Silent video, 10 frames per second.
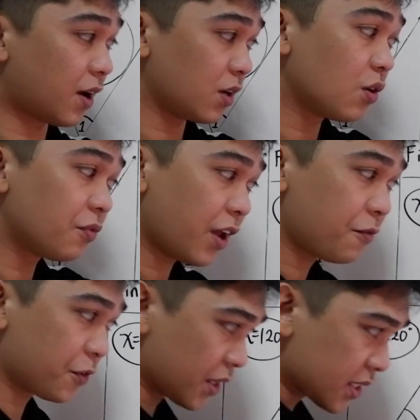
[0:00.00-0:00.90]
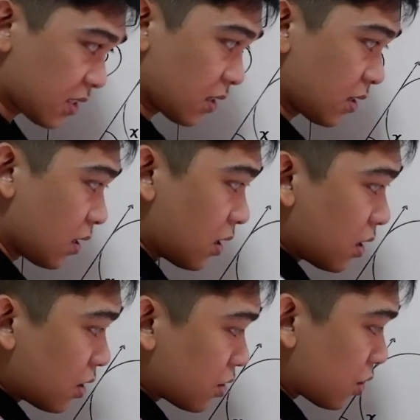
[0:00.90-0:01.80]
the value of A first.
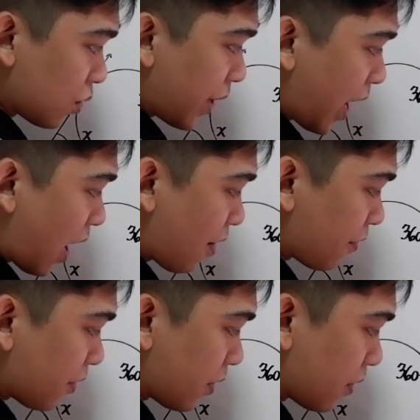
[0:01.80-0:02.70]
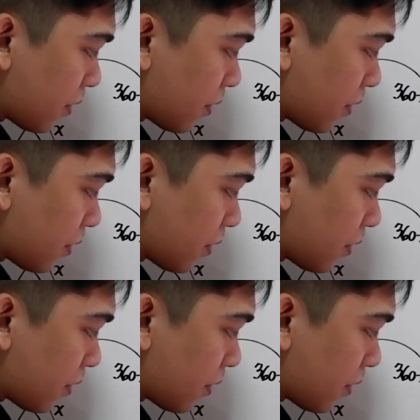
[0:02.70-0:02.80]
So we have